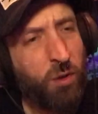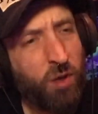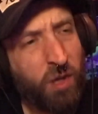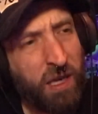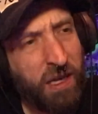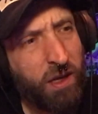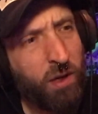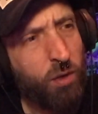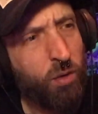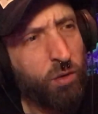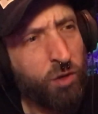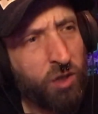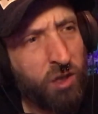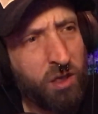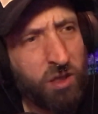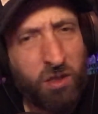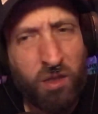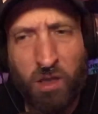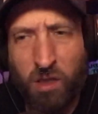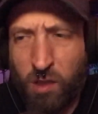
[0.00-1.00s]
are like, oh,
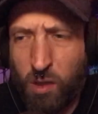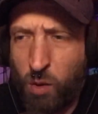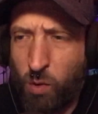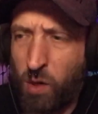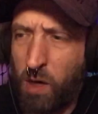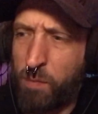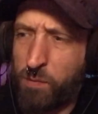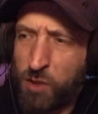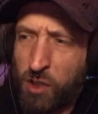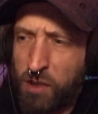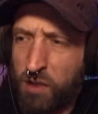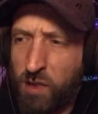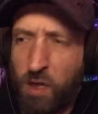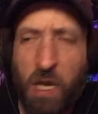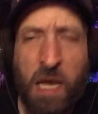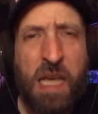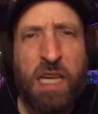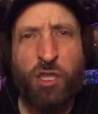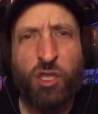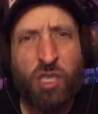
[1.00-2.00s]
shit's gonna go up.
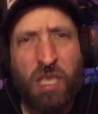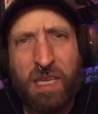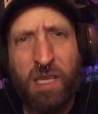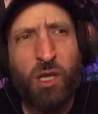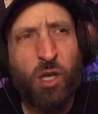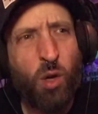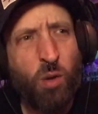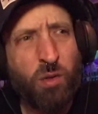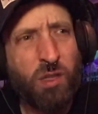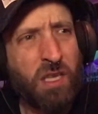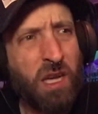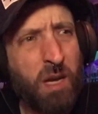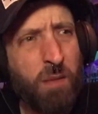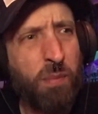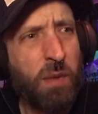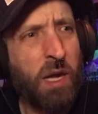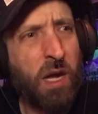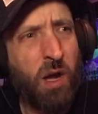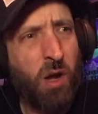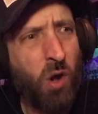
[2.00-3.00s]
Shit goes
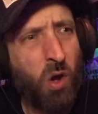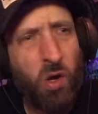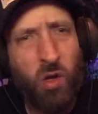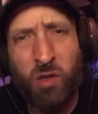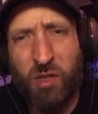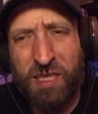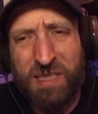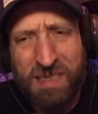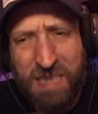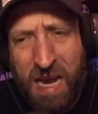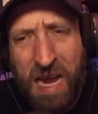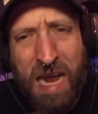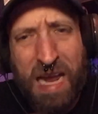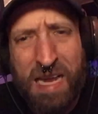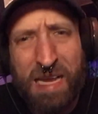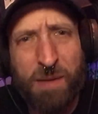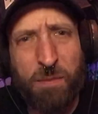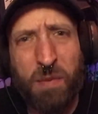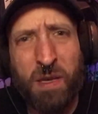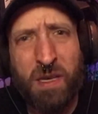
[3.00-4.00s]
up all the
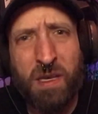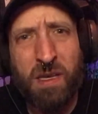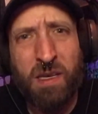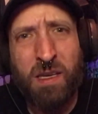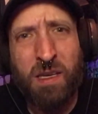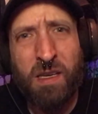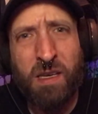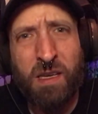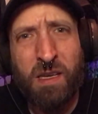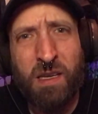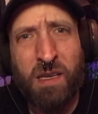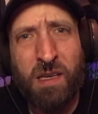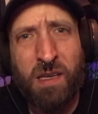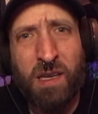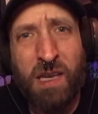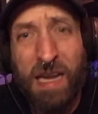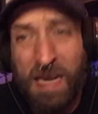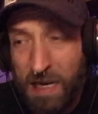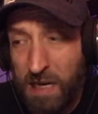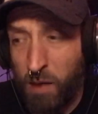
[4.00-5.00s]
time.
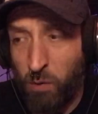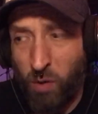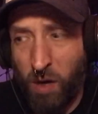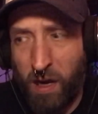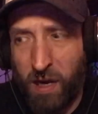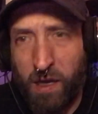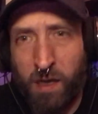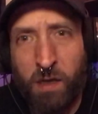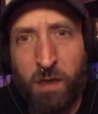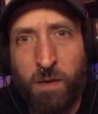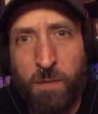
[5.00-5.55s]
Anyway.